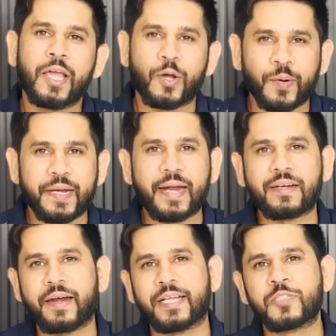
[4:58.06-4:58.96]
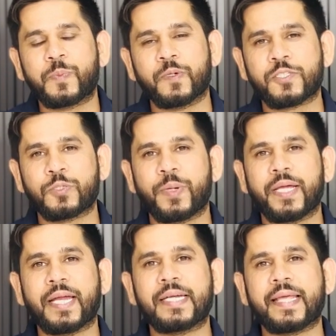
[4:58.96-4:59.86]
Contact our experts
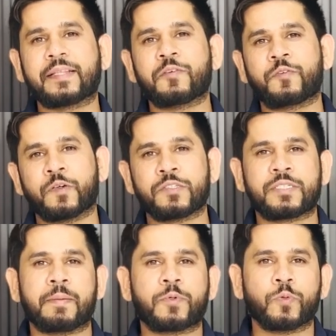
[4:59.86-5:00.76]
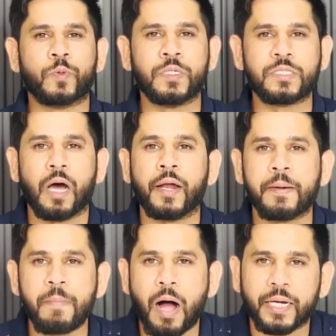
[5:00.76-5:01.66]
today and take the first step towards a
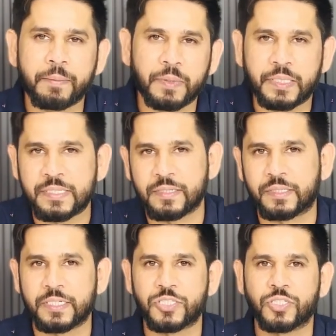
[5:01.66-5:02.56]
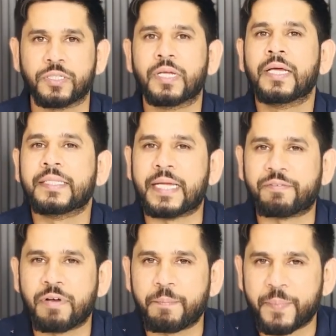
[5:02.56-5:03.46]
remarkable dissertation
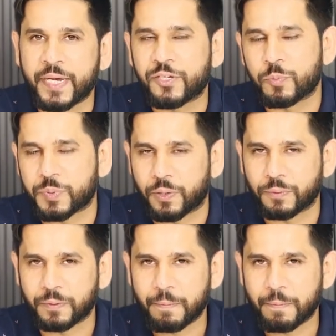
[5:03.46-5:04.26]
that will make you proud.